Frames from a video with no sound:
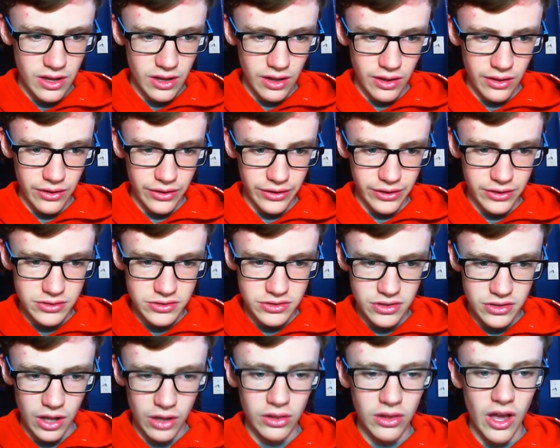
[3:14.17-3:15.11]
like
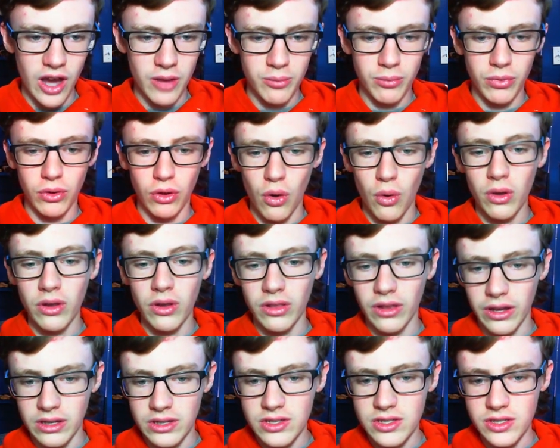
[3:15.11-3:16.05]
a line below it,
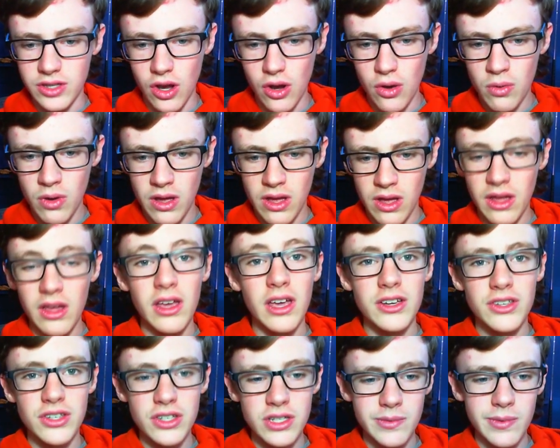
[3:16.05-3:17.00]
like so.
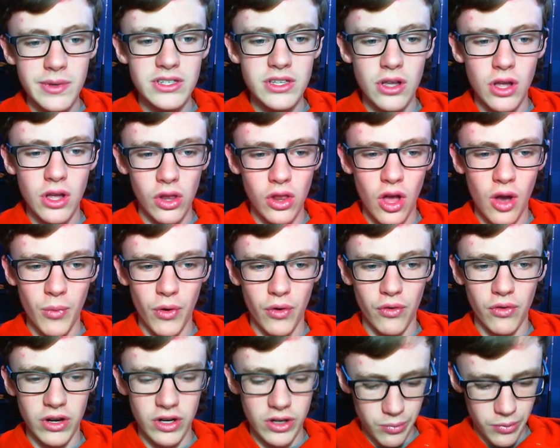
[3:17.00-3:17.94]
It just makes it a lot more
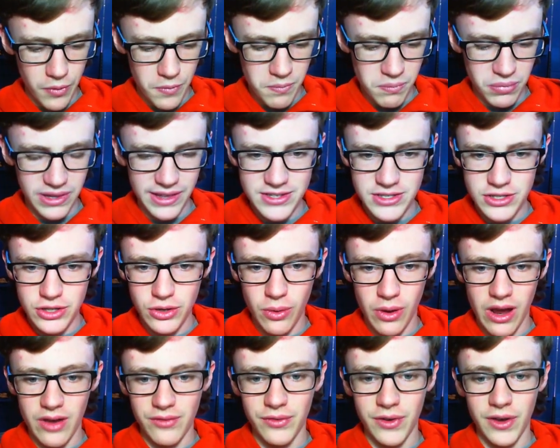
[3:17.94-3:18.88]
readable, plus you don't
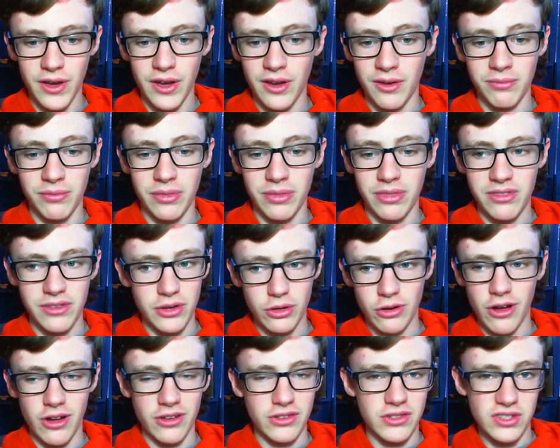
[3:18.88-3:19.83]
have you're
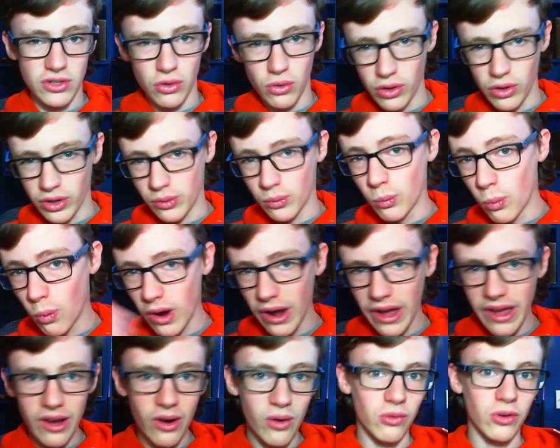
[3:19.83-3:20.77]
not scrolling
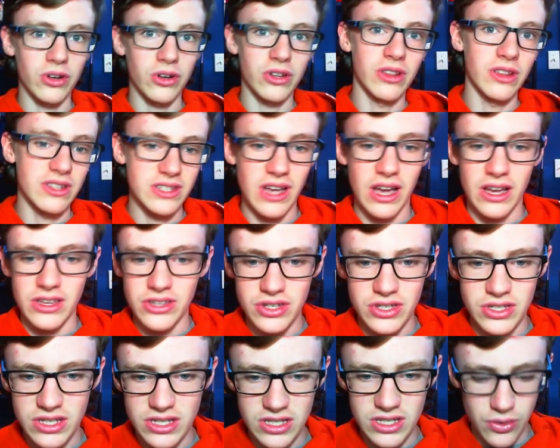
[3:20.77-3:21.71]
way over to the side
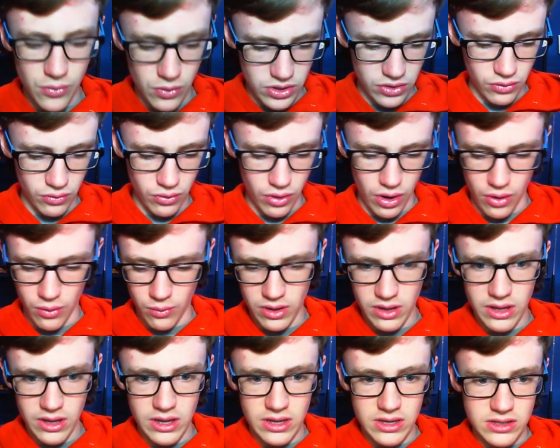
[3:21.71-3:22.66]
just to see what you wrote.
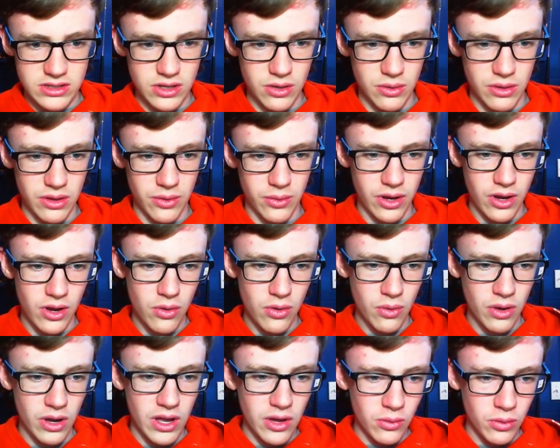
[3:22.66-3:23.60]
So there we go.
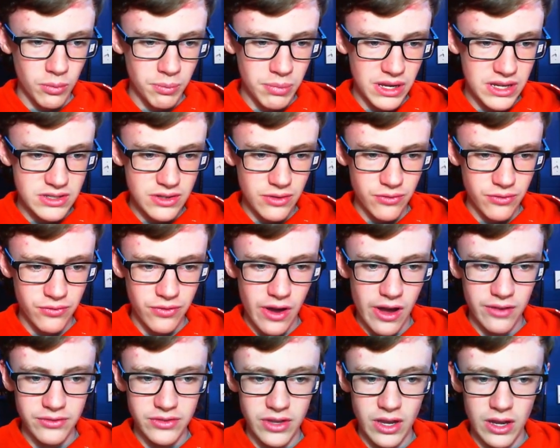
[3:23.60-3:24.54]
Paste it
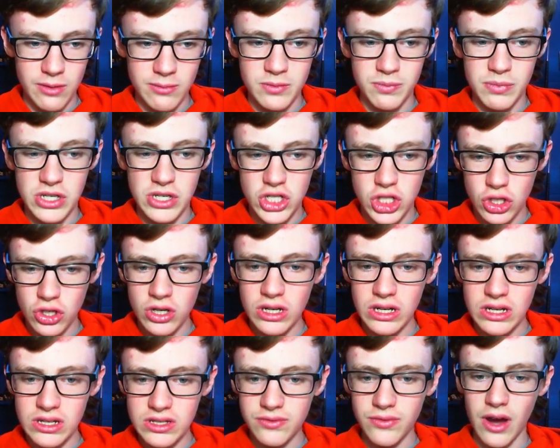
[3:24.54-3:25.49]
5 times. Be sure it
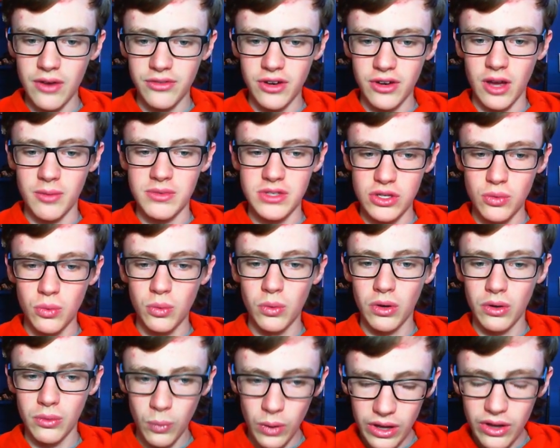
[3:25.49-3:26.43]
is 5 times. You
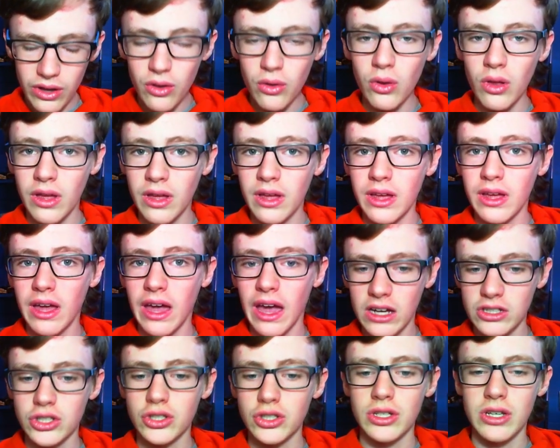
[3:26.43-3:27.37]
will
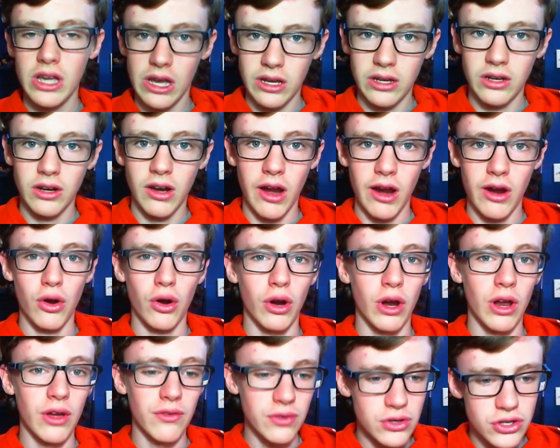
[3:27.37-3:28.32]
actually get an error
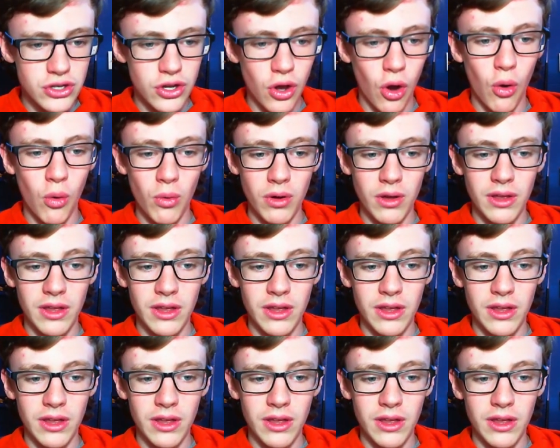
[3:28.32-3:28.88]
if you don't